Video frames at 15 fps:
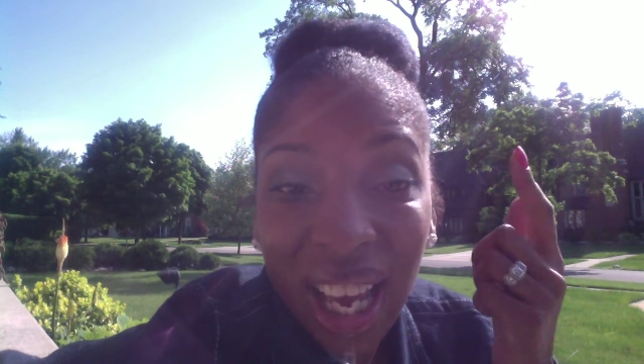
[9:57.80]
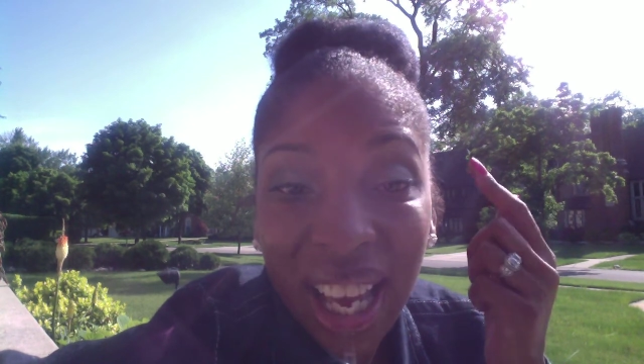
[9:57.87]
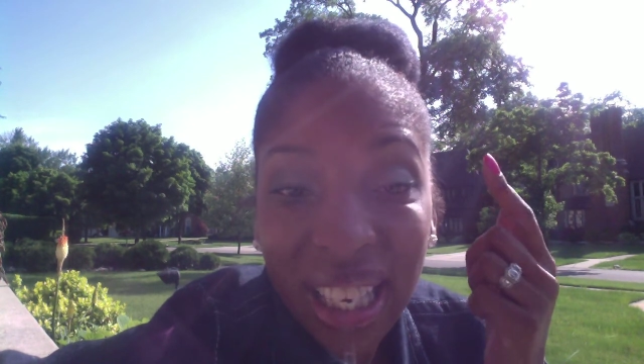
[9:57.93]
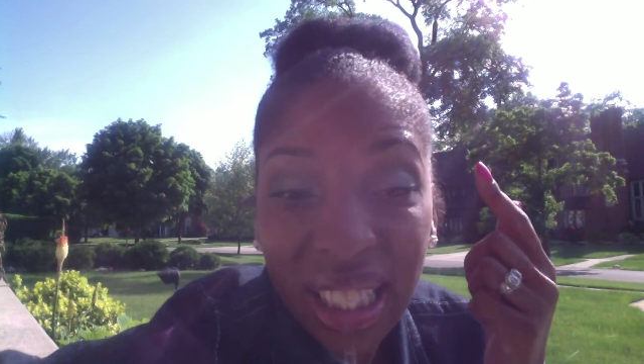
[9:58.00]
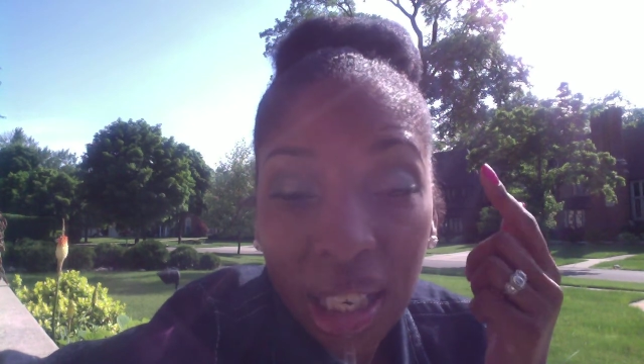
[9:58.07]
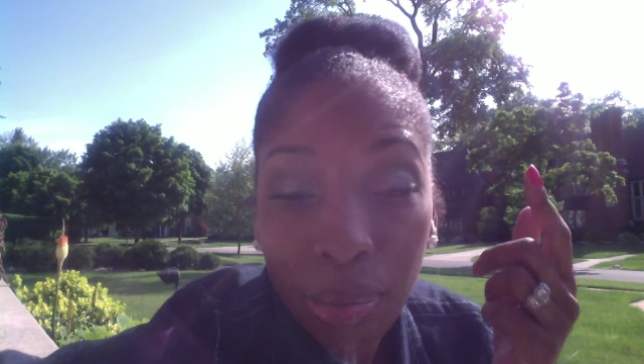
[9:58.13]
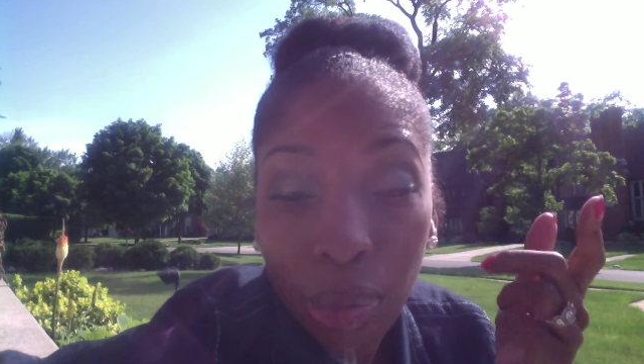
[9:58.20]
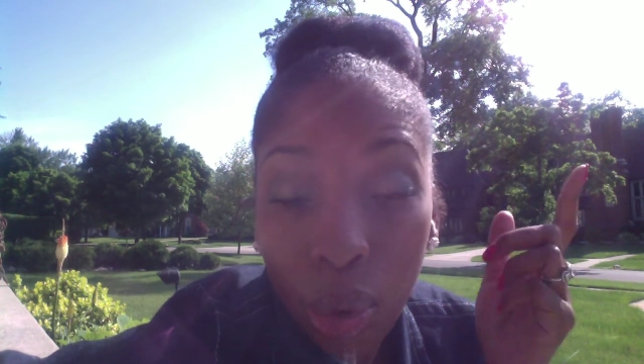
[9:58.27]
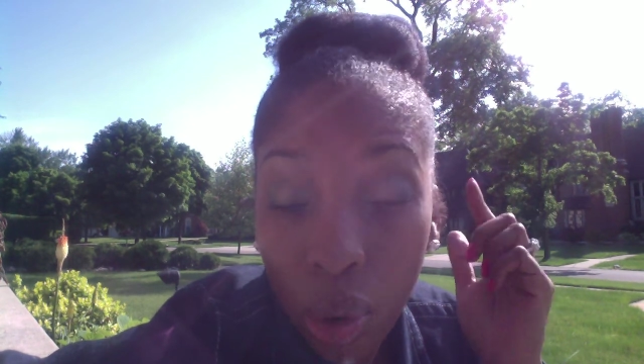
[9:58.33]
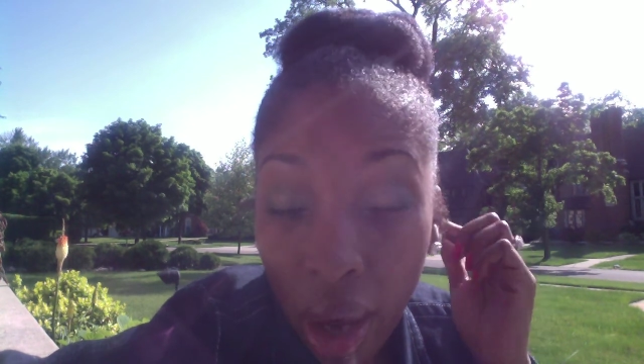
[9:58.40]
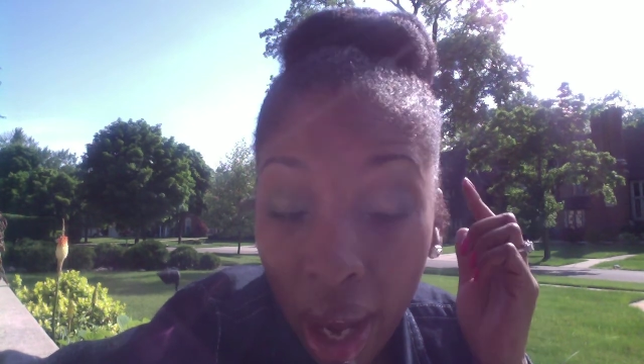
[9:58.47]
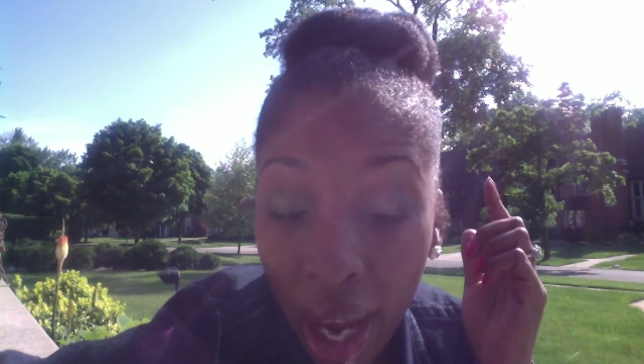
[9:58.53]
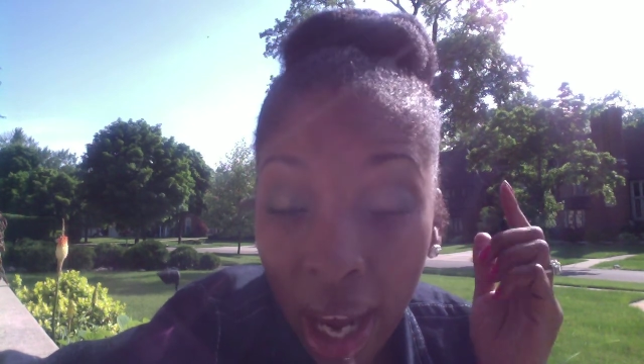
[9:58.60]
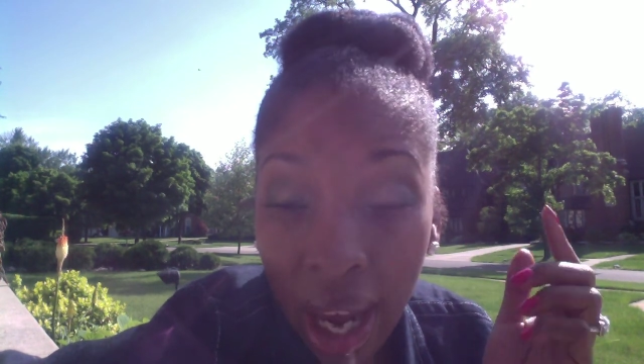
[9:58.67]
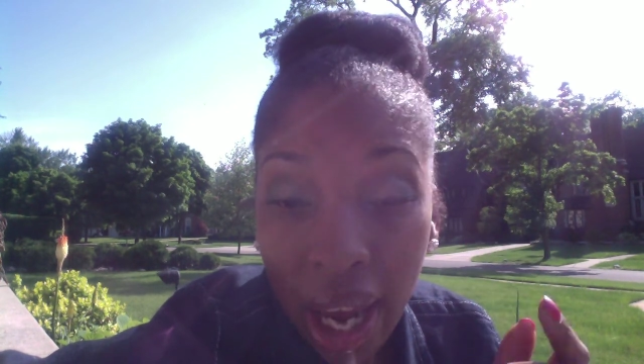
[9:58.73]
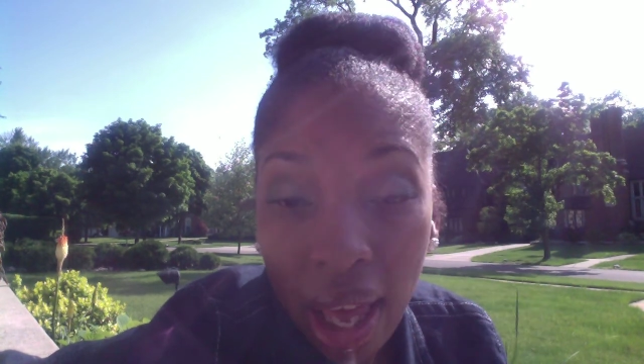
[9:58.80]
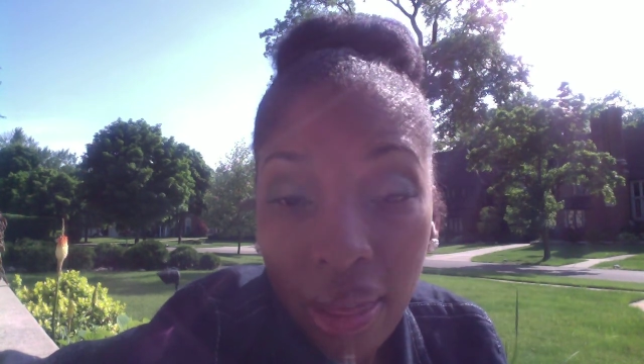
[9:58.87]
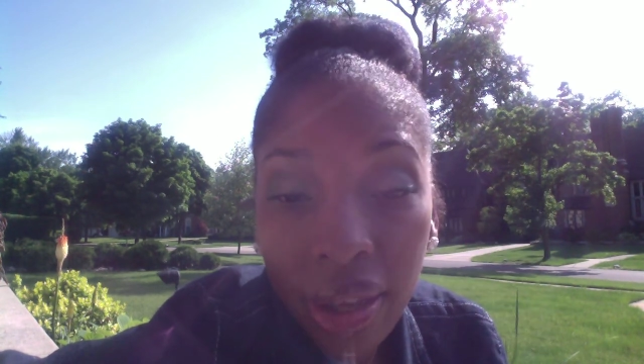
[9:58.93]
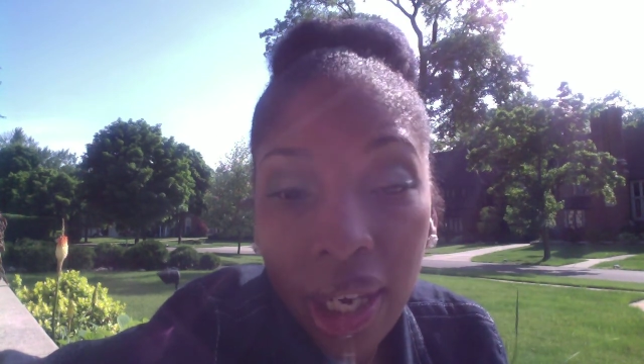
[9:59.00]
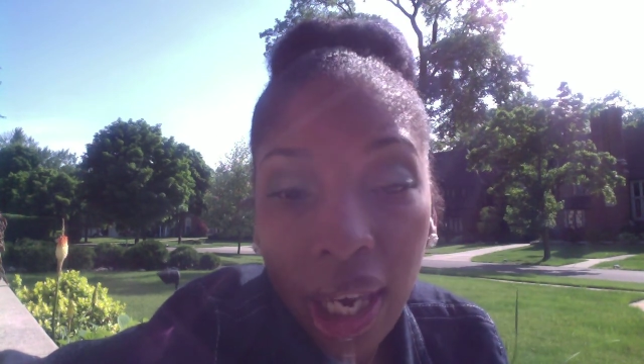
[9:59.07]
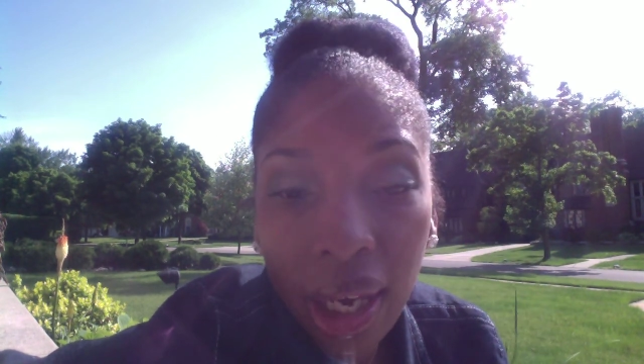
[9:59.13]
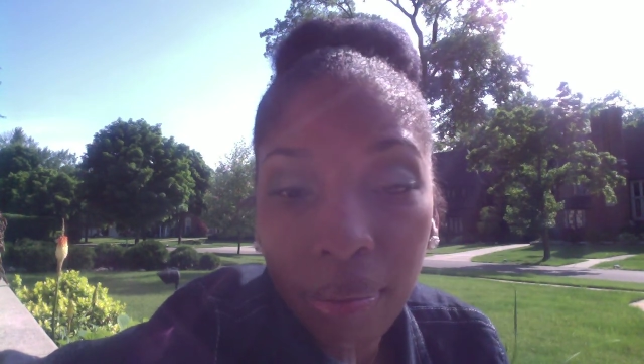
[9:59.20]
temple and the
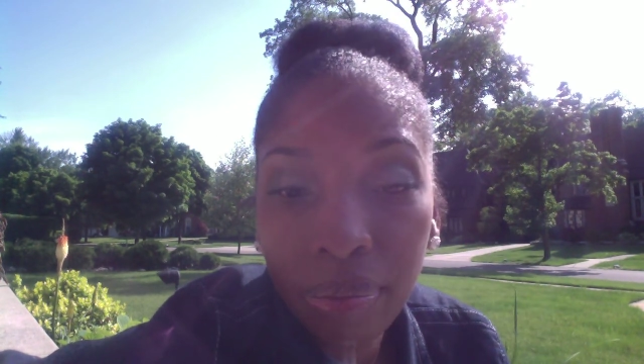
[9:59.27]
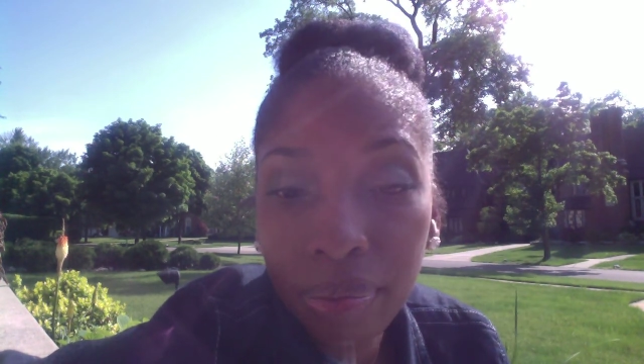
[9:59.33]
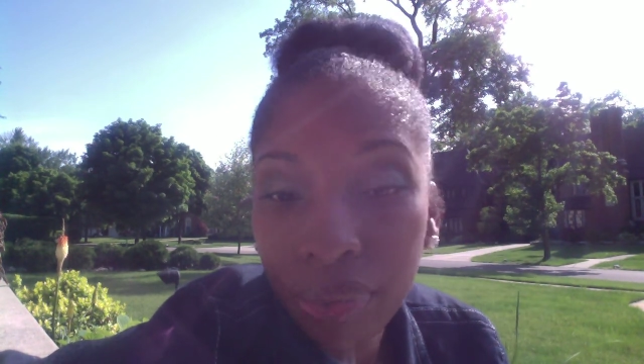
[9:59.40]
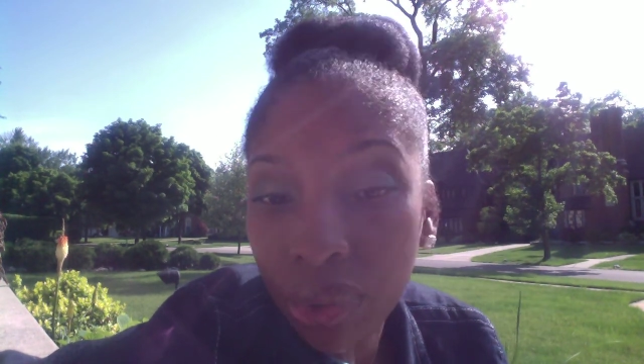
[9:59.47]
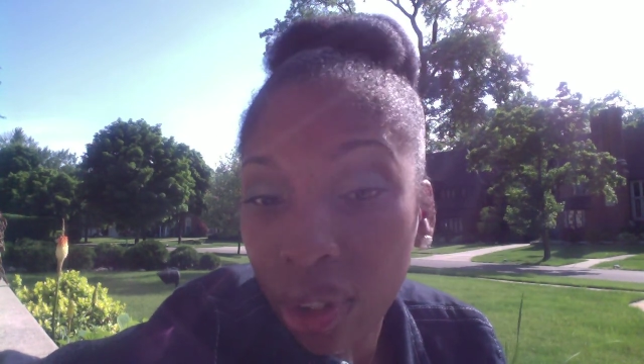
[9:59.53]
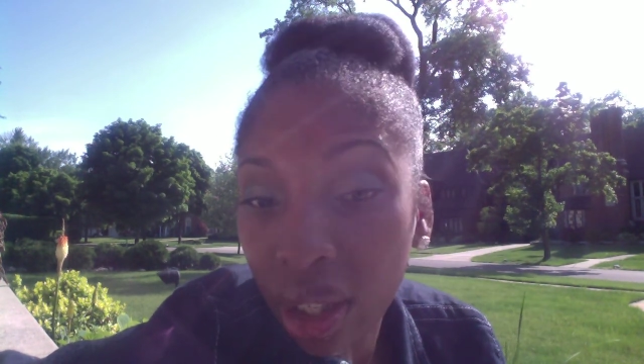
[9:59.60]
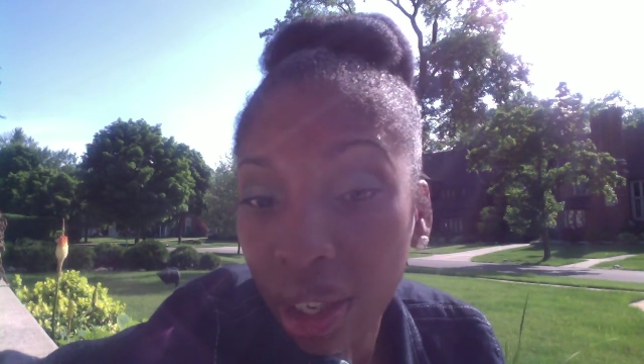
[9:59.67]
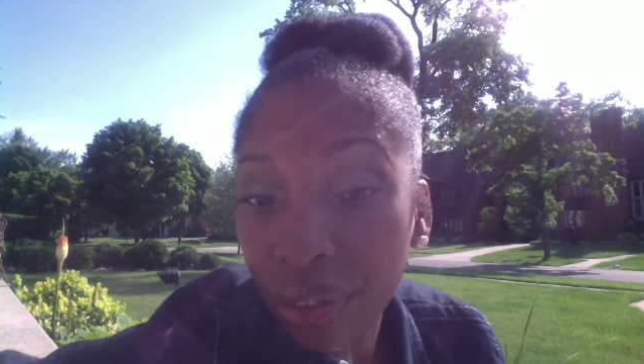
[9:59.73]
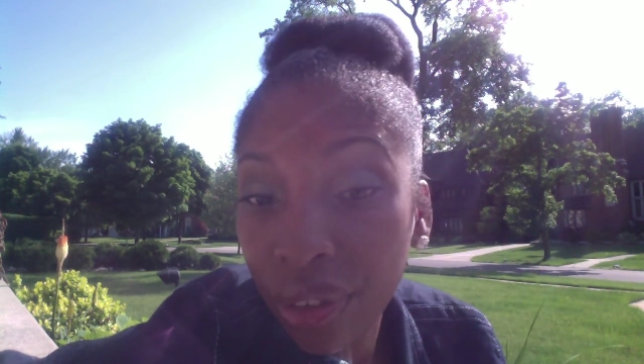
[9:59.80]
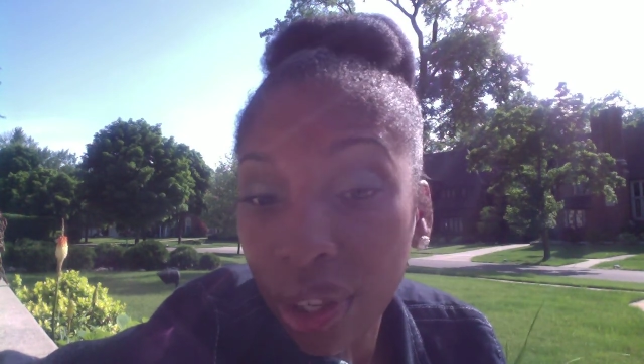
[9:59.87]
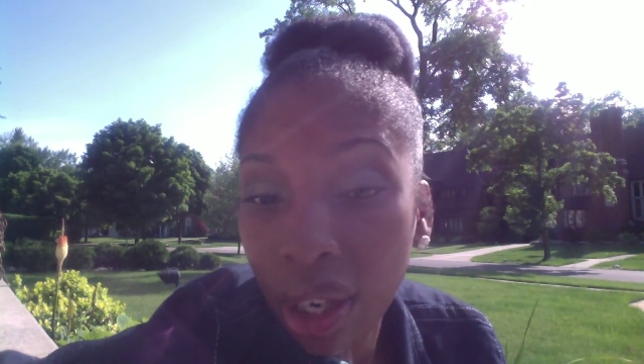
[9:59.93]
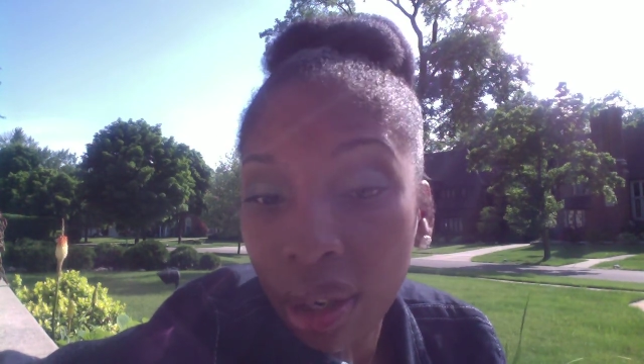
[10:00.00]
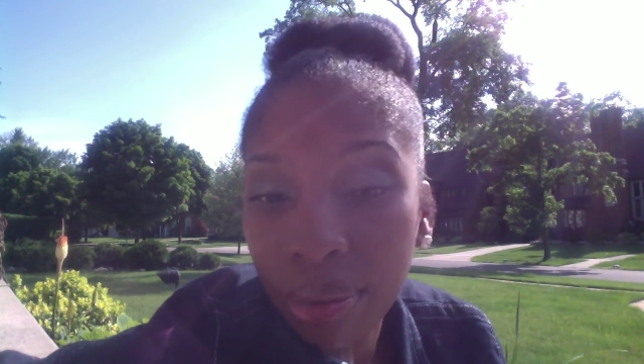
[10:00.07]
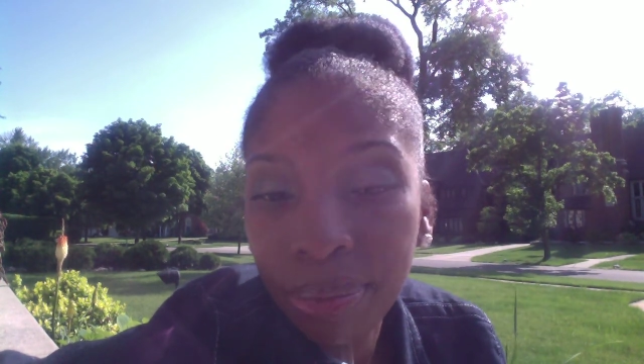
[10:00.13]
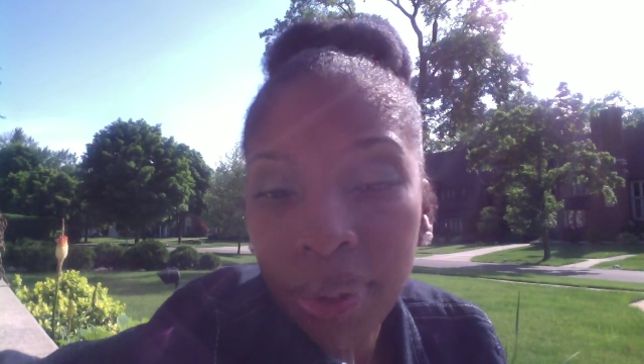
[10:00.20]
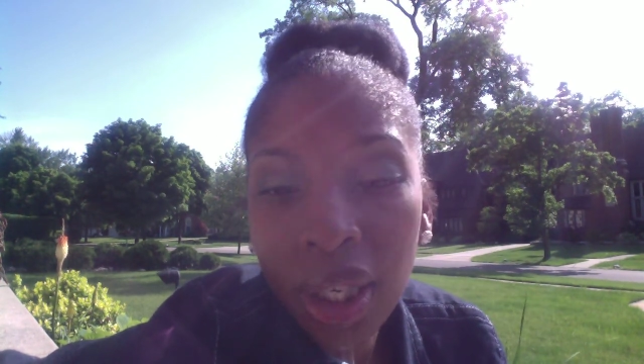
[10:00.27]
nape. You never know.